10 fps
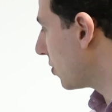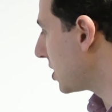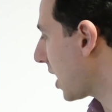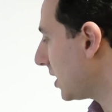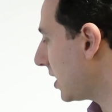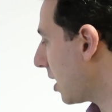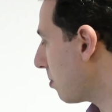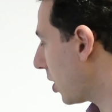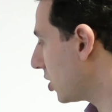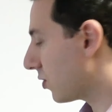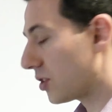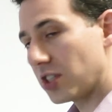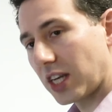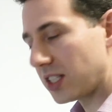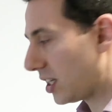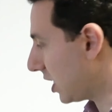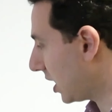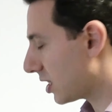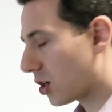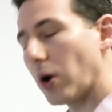if it's £99 for 60
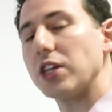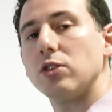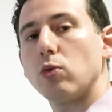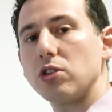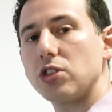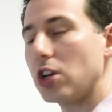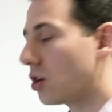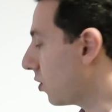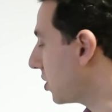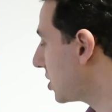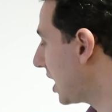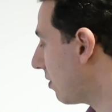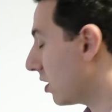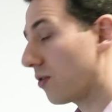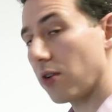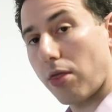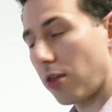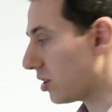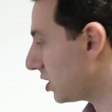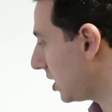days, the question wants to know the saving for
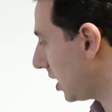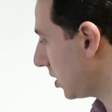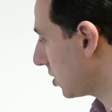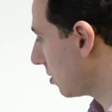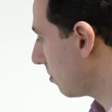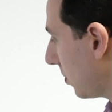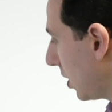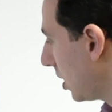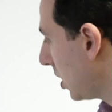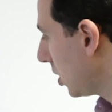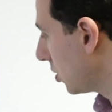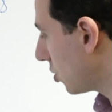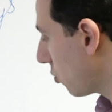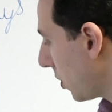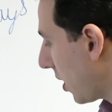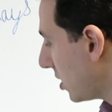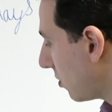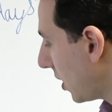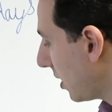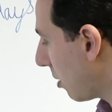30 days. So if we then
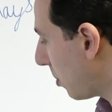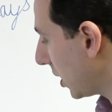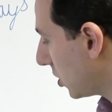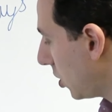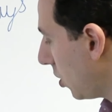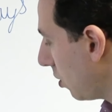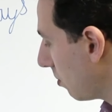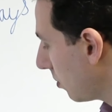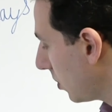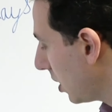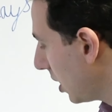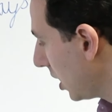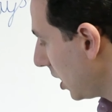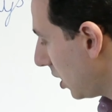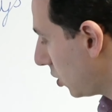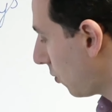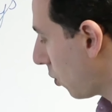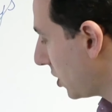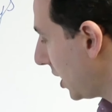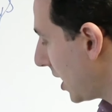divide that by 2, it's
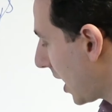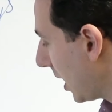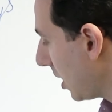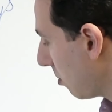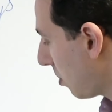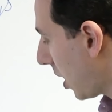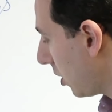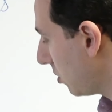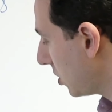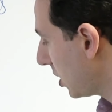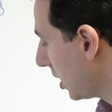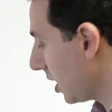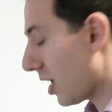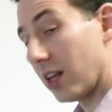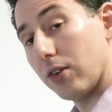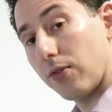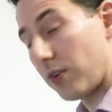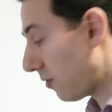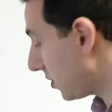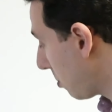
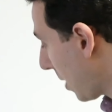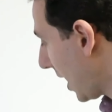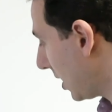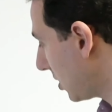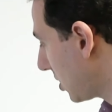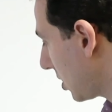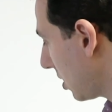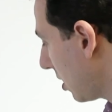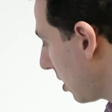£49.50